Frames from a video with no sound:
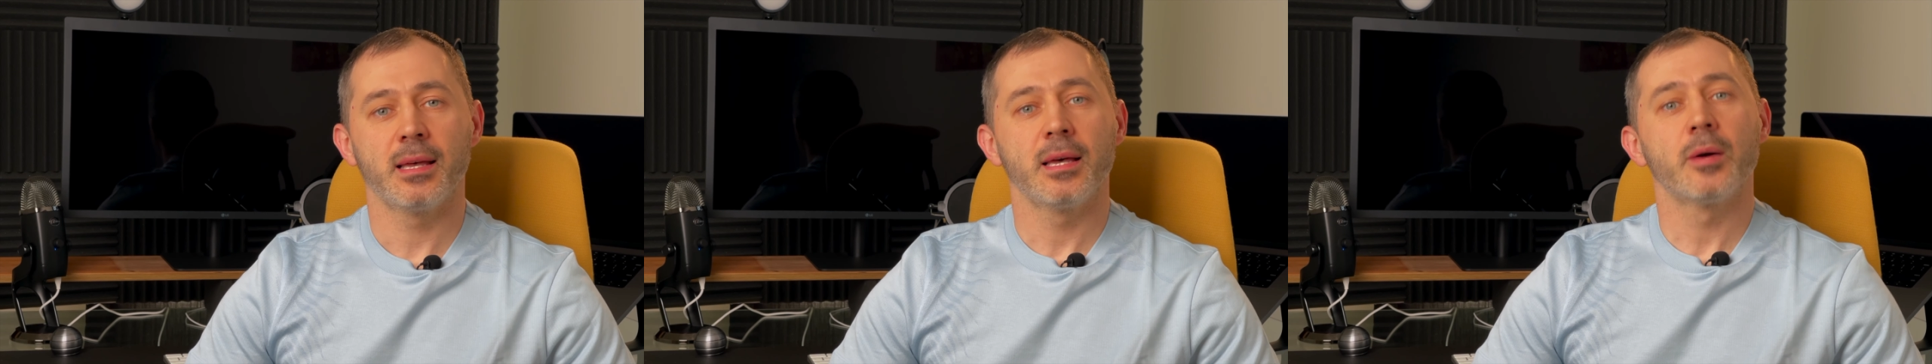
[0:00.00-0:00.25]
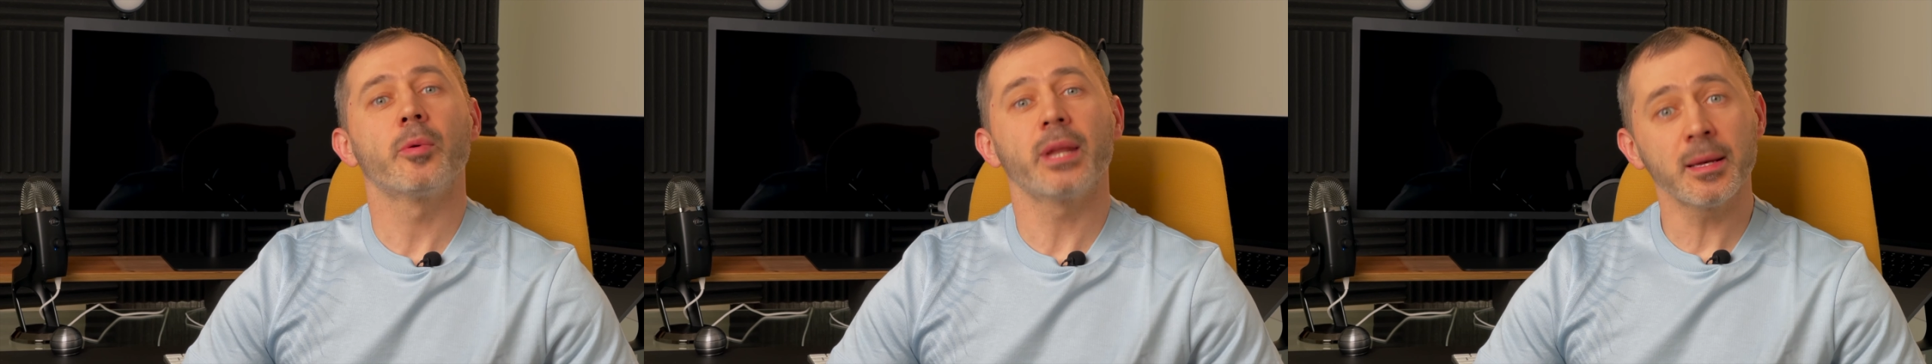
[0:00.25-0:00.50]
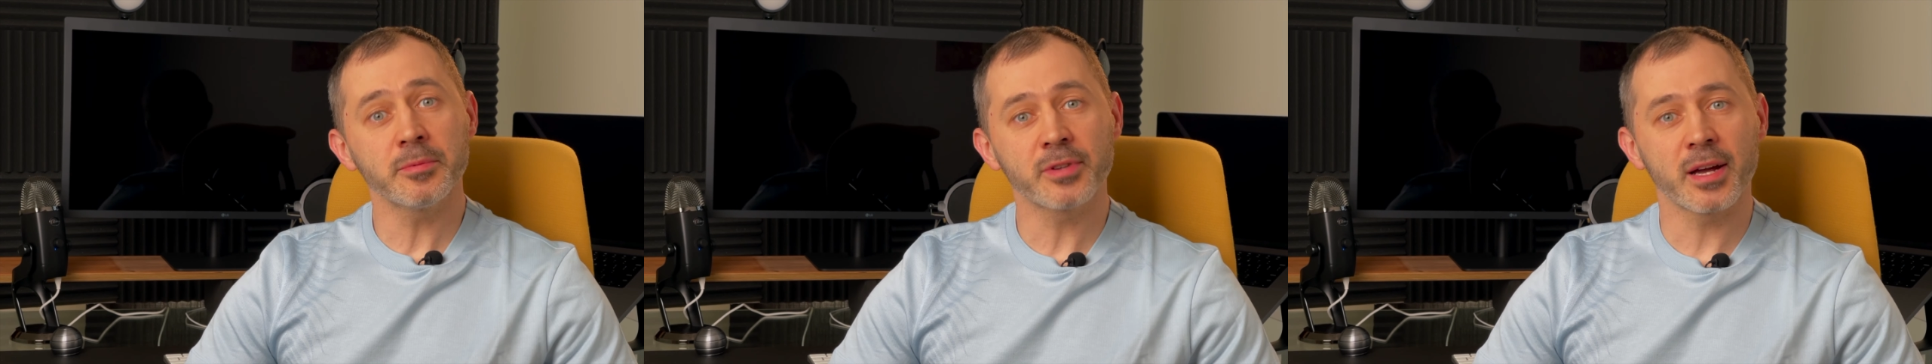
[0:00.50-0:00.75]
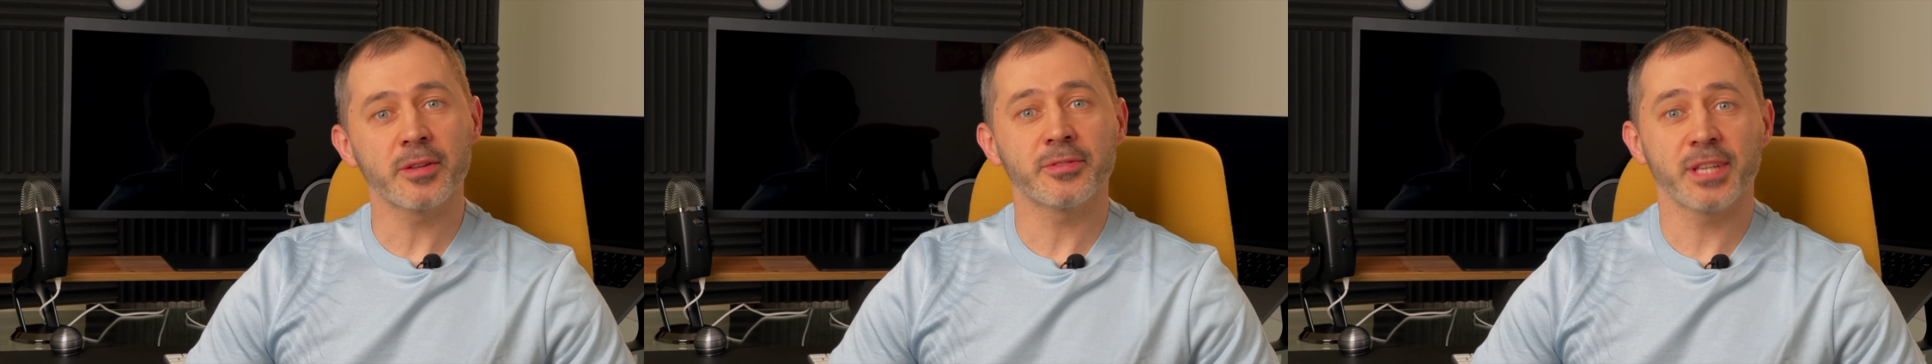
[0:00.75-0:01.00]
What I'm
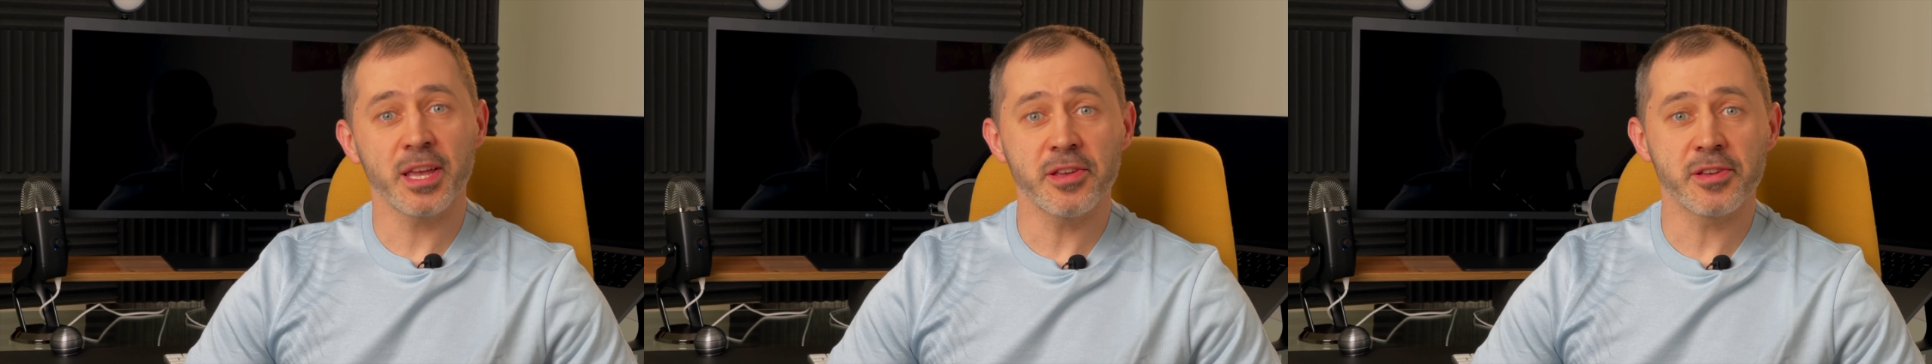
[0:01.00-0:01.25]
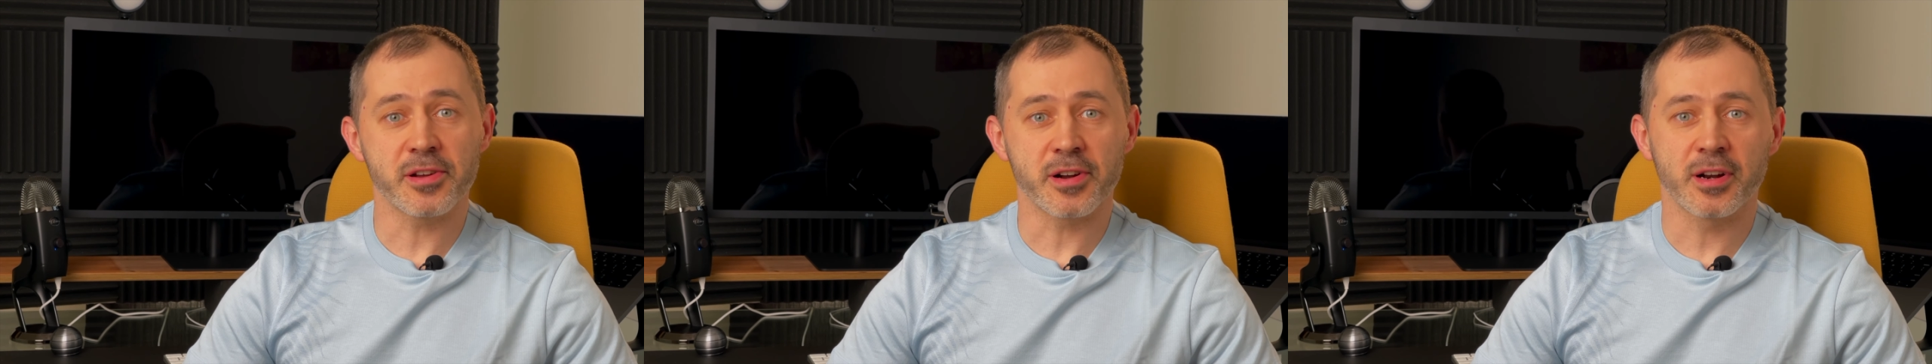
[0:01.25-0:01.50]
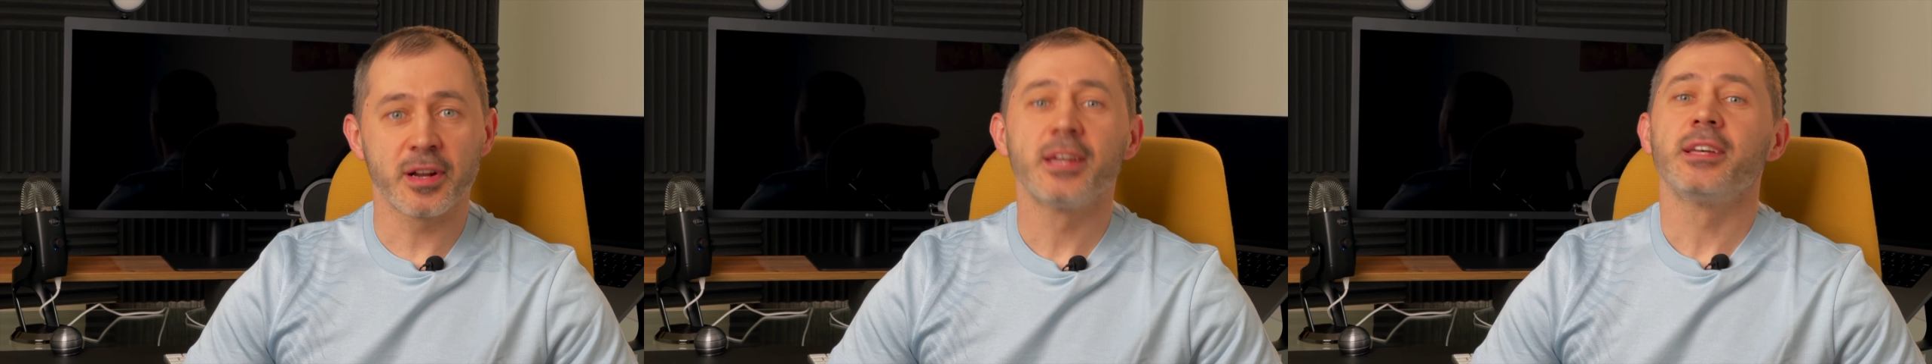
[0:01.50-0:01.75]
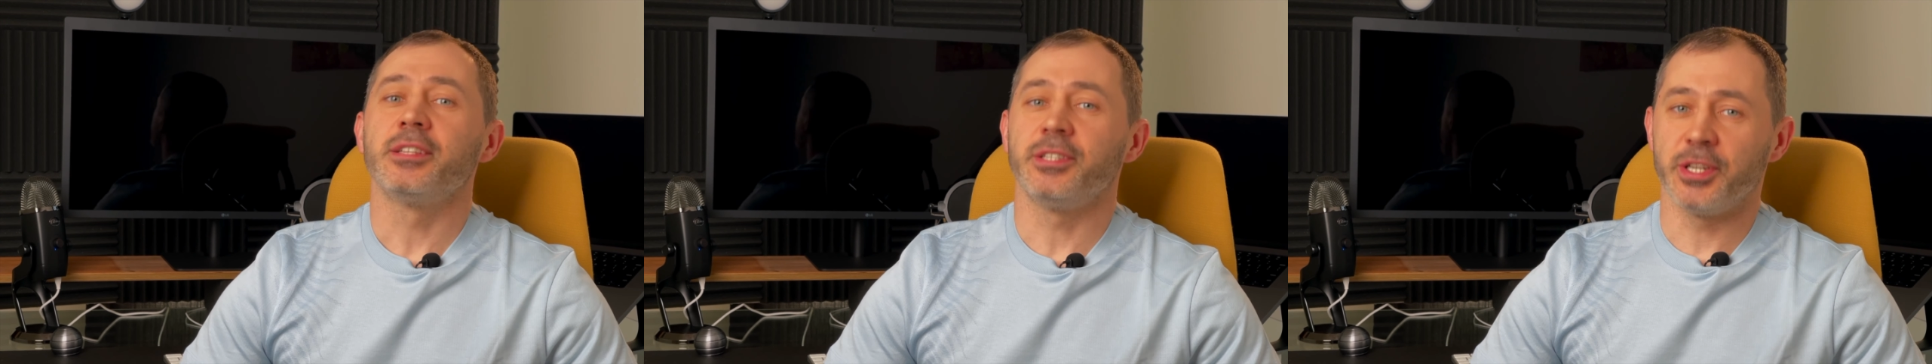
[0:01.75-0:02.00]
trying to say here,
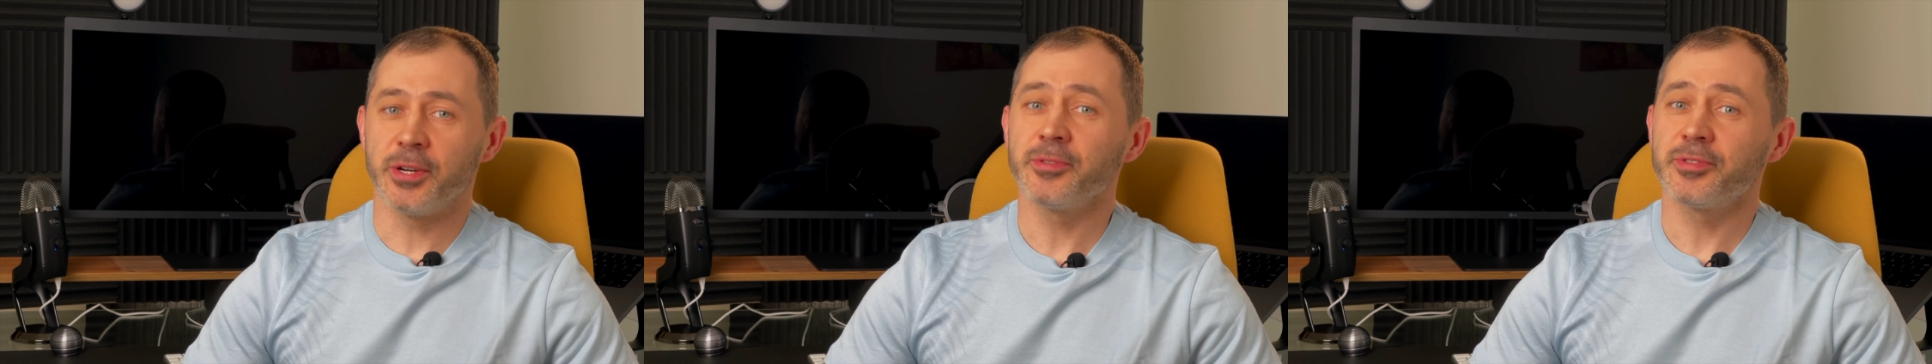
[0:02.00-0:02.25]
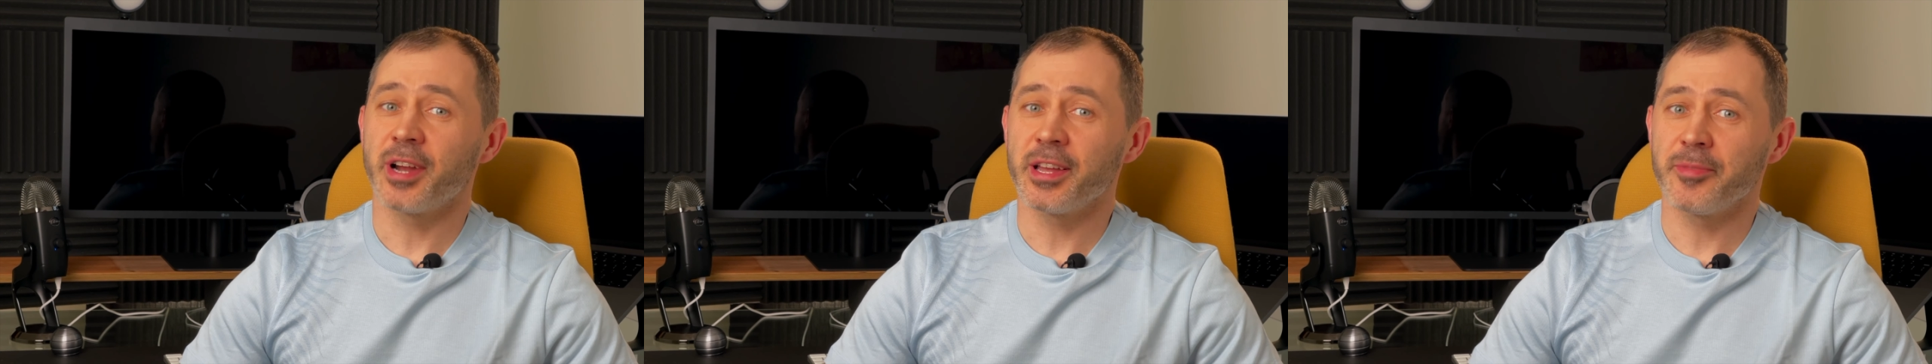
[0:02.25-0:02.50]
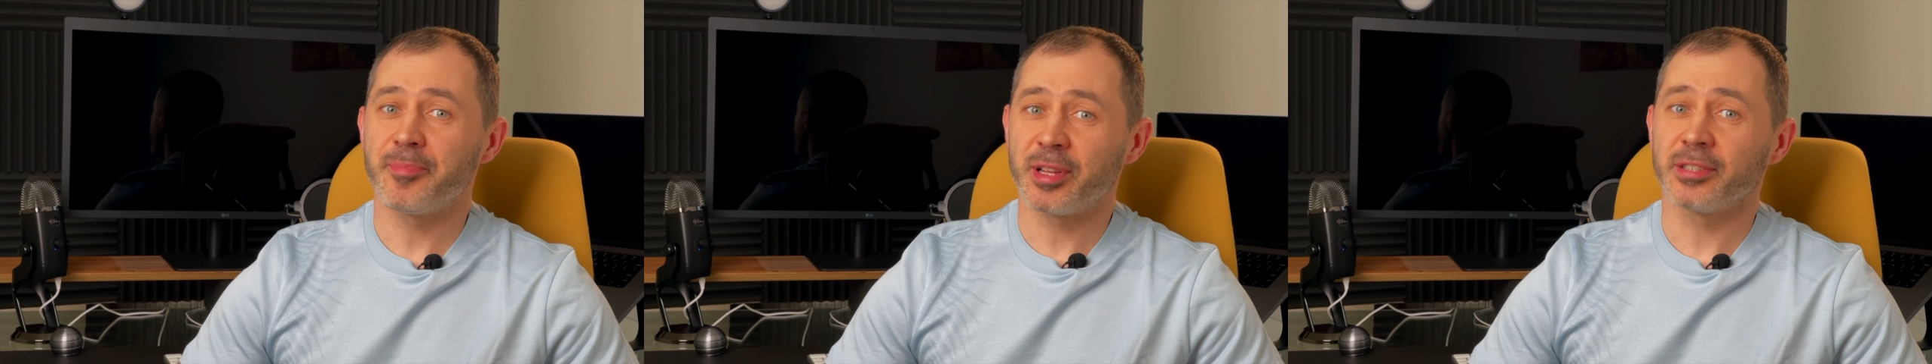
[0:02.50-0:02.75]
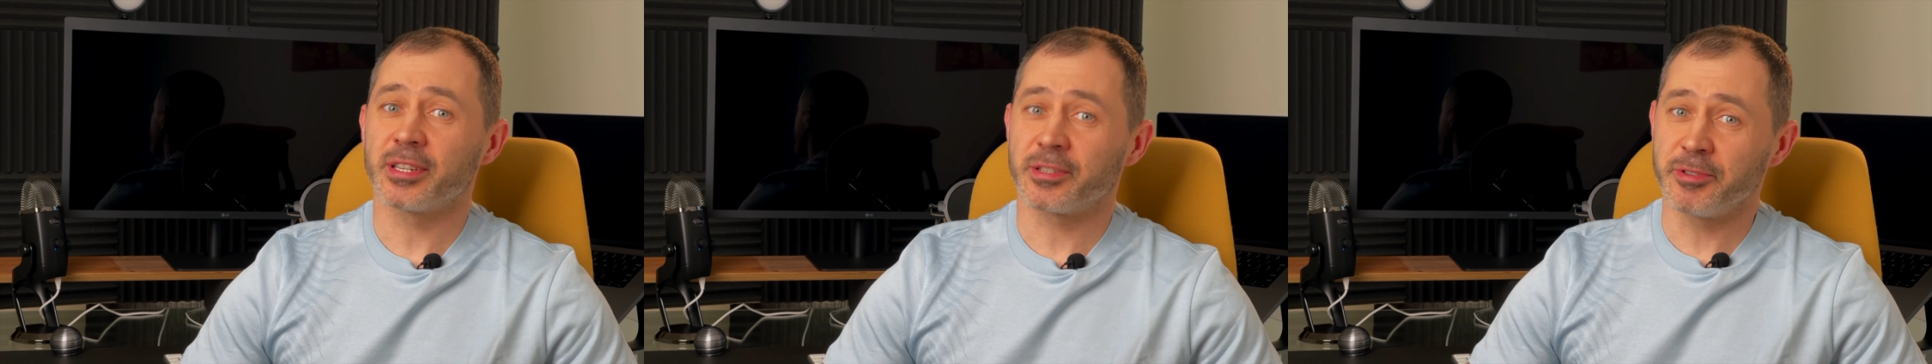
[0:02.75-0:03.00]
don't try to build
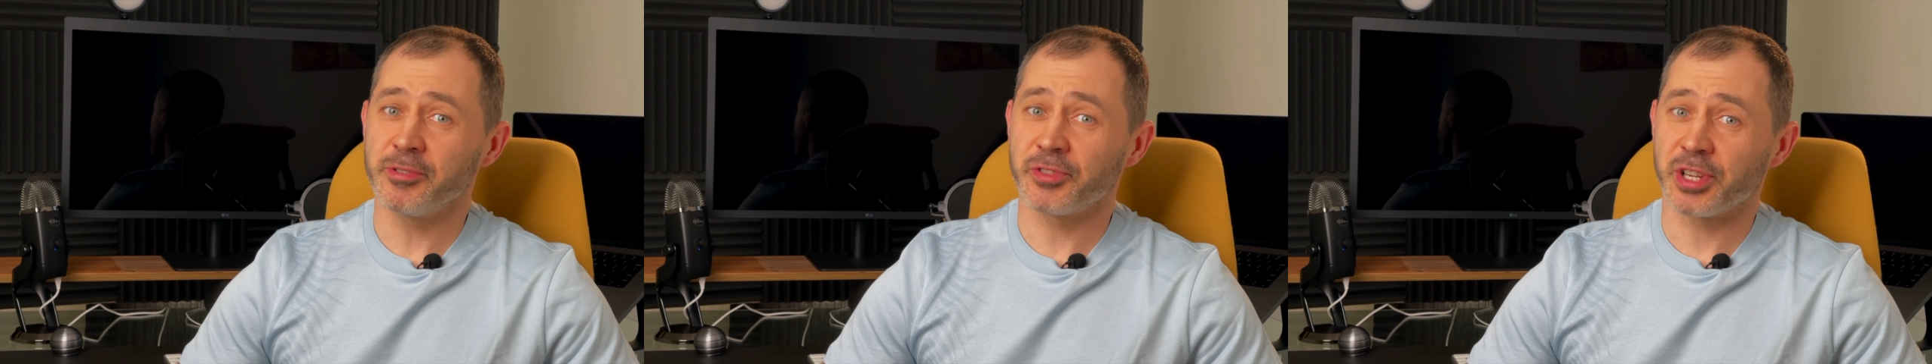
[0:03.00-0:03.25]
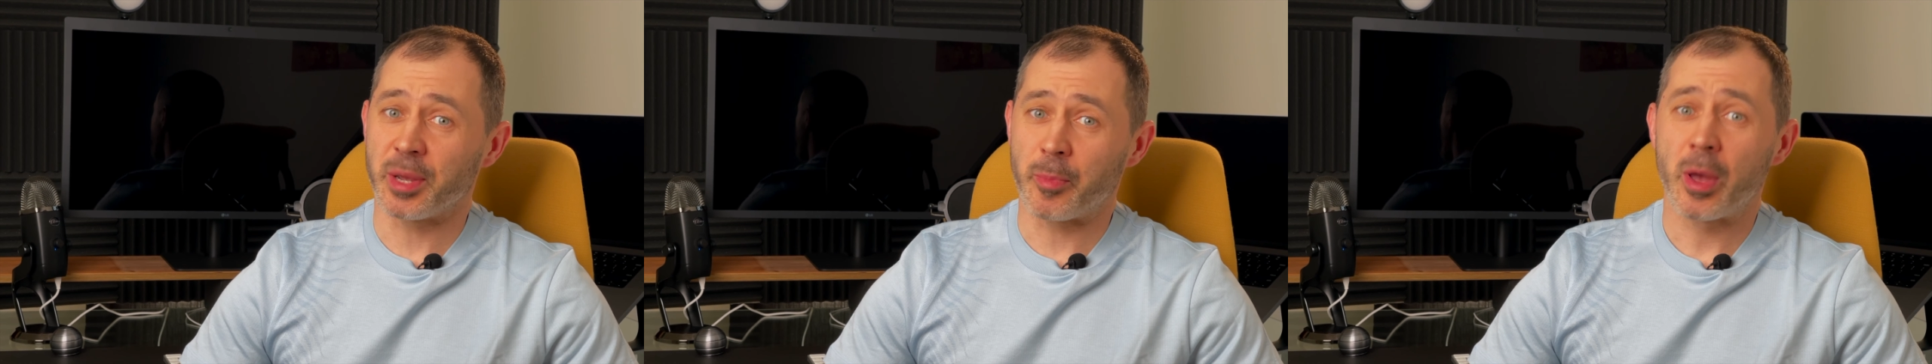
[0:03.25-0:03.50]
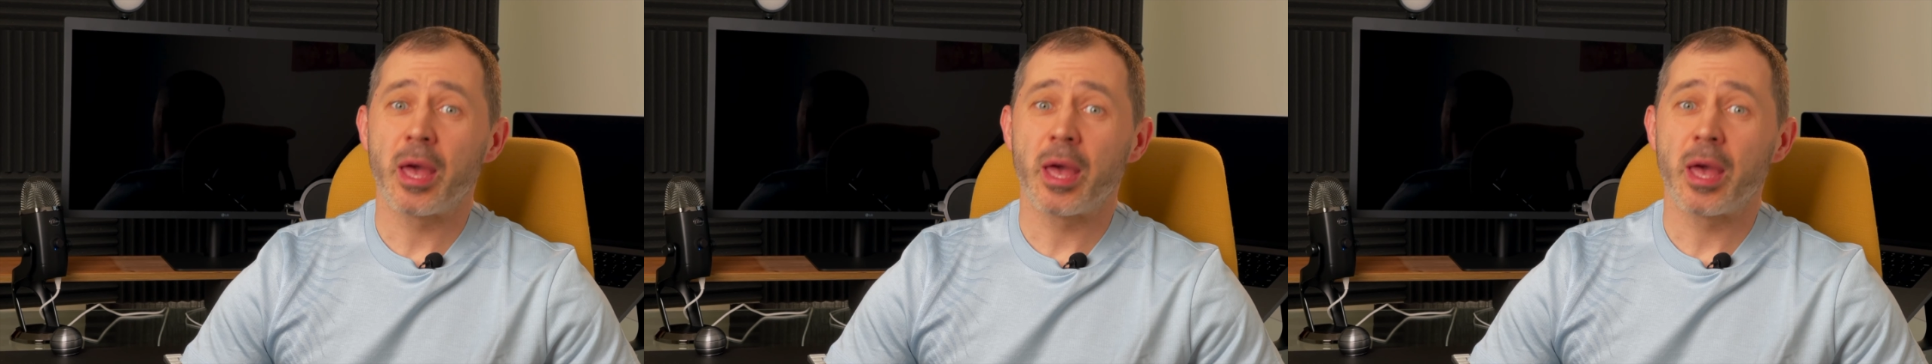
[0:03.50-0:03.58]
a cruise ship